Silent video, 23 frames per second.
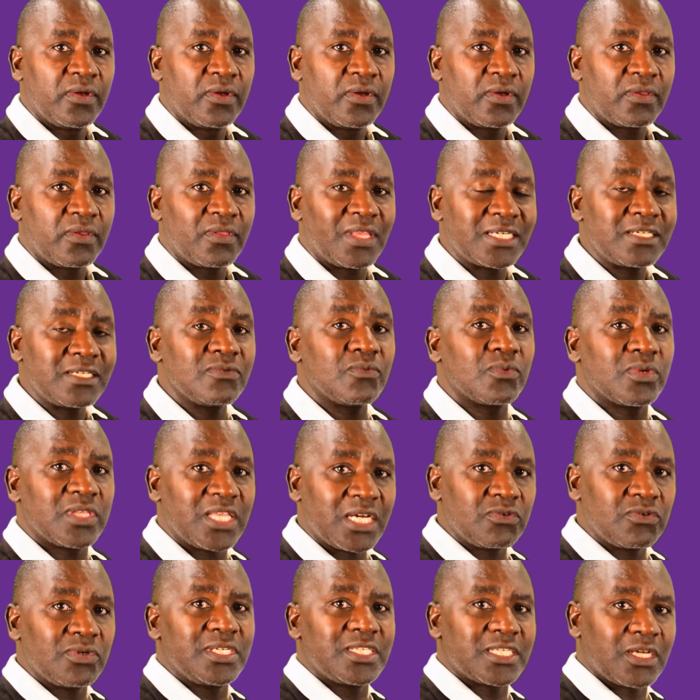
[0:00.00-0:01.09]
That
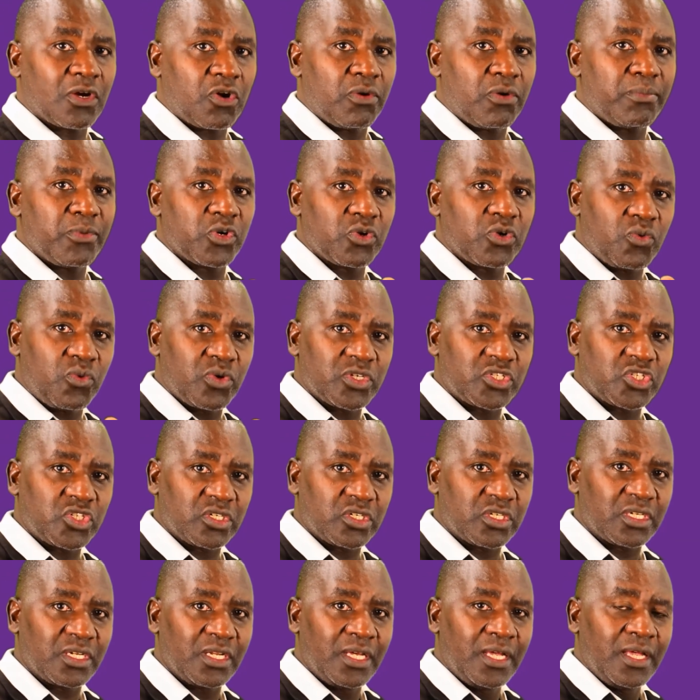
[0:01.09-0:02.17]
one is a common
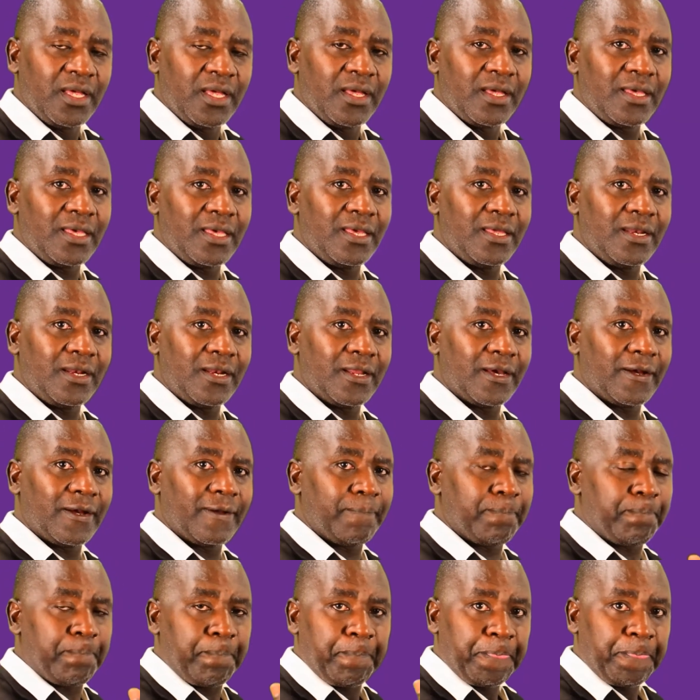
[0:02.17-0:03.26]
question in
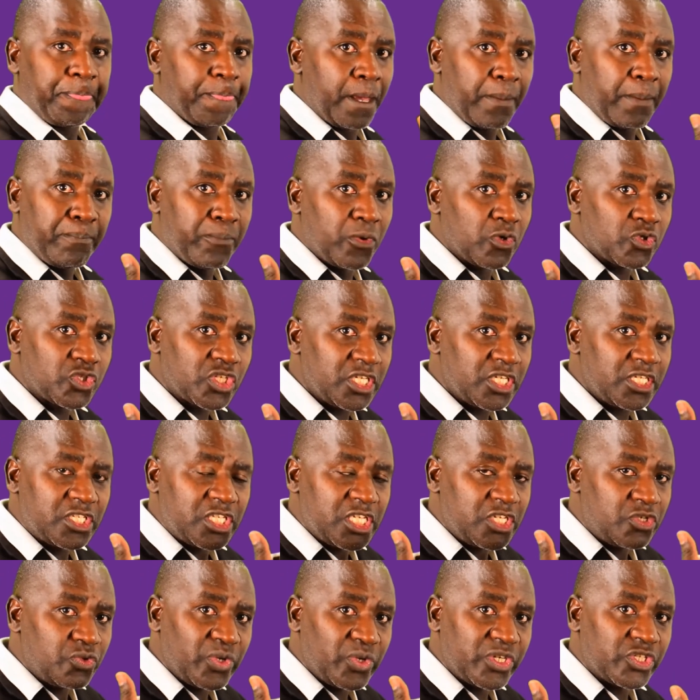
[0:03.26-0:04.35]
most
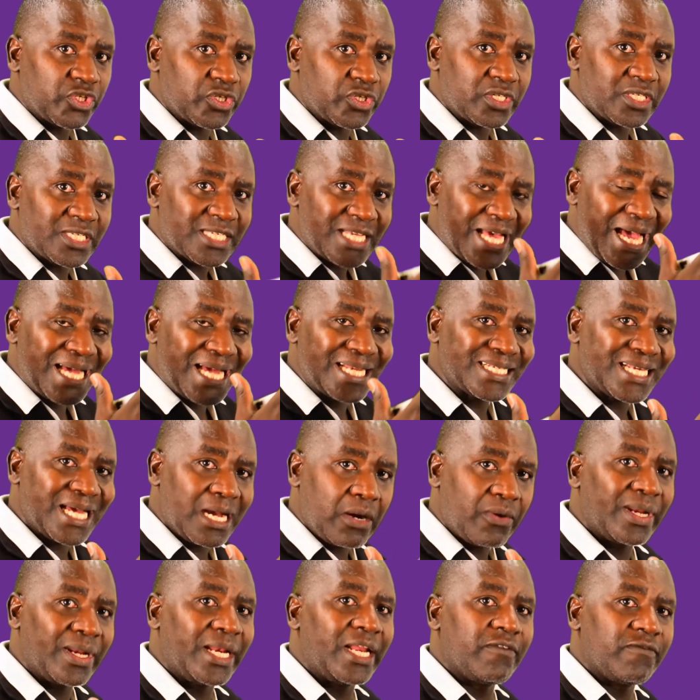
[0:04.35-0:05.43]
situations at our
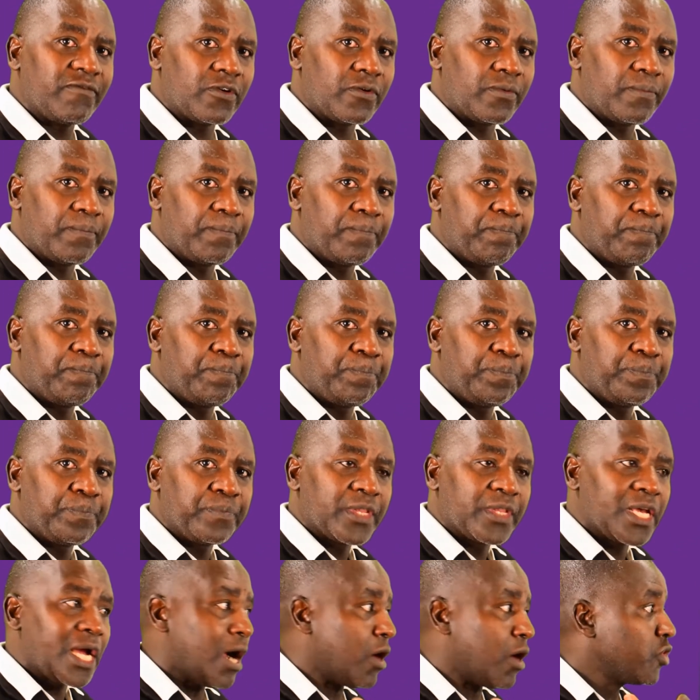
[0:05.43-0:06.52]
level.
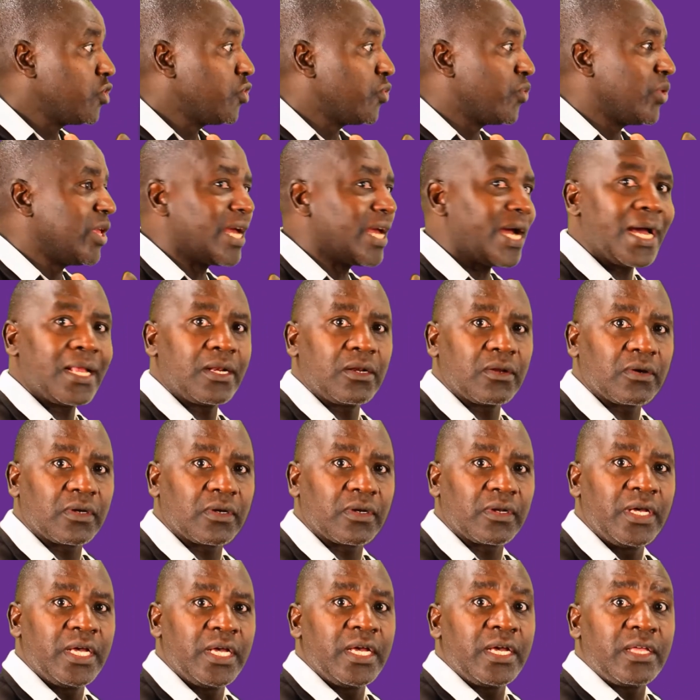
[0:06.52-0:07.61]
How do we handle
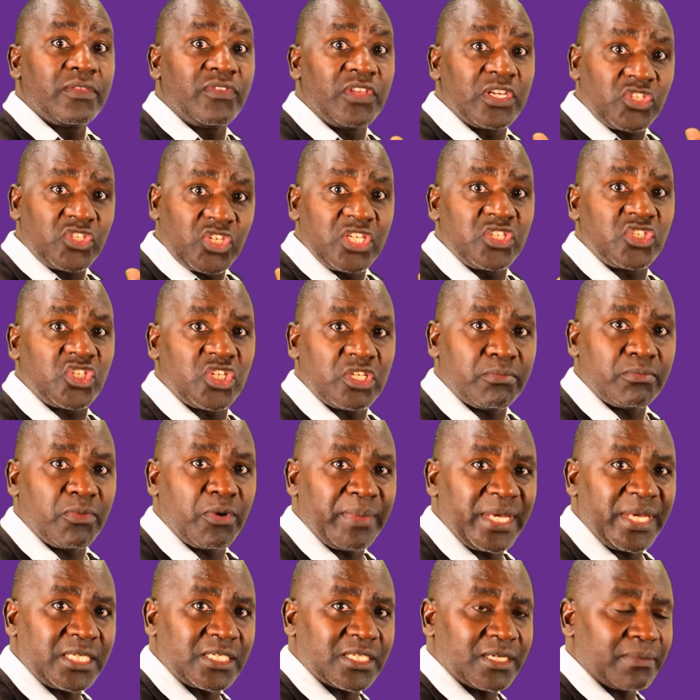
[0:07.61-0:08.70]
the change in
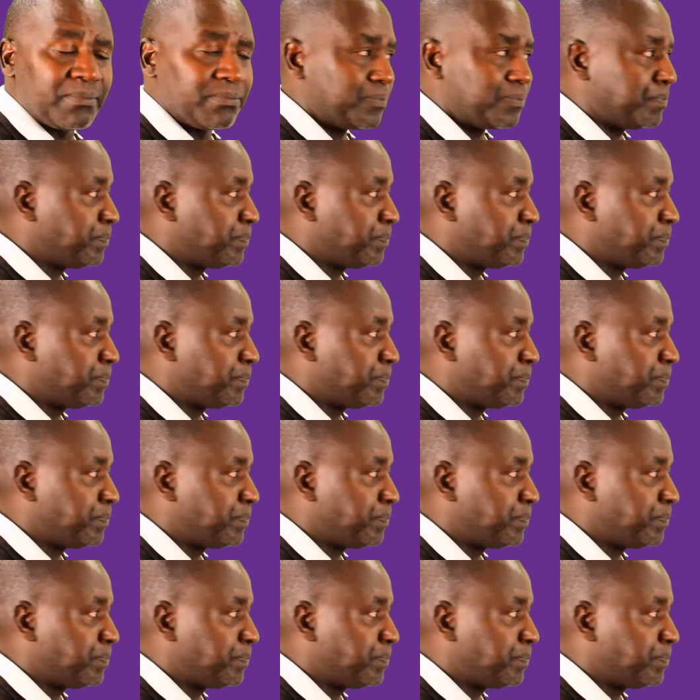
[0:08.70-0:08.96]
momentum?